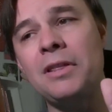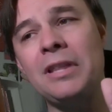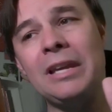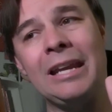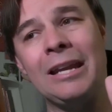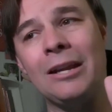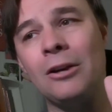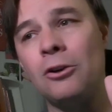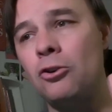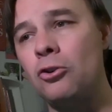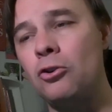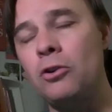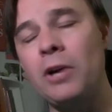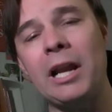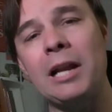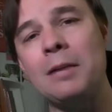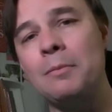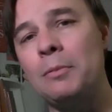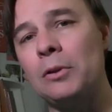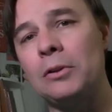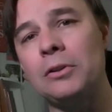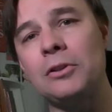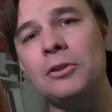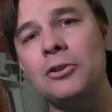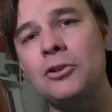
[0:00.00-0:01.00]
the
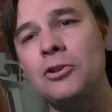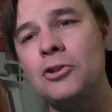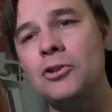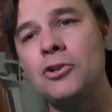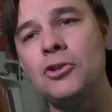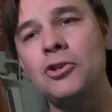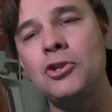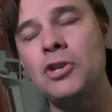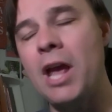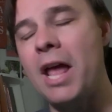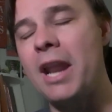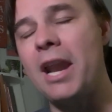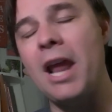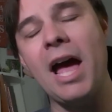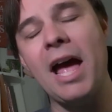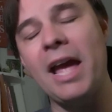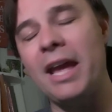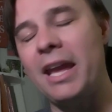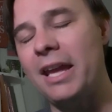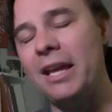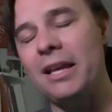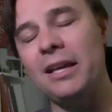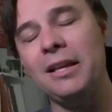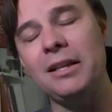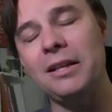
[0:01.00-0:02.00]
incredible
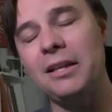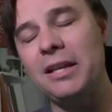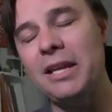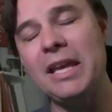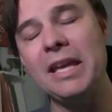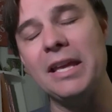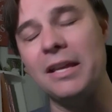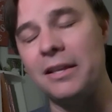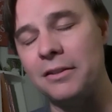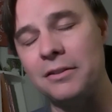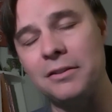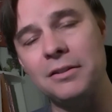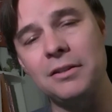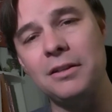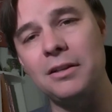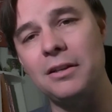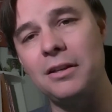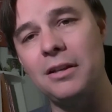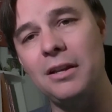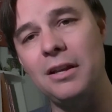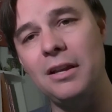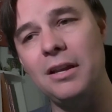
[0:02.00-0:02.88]
Jedi, is.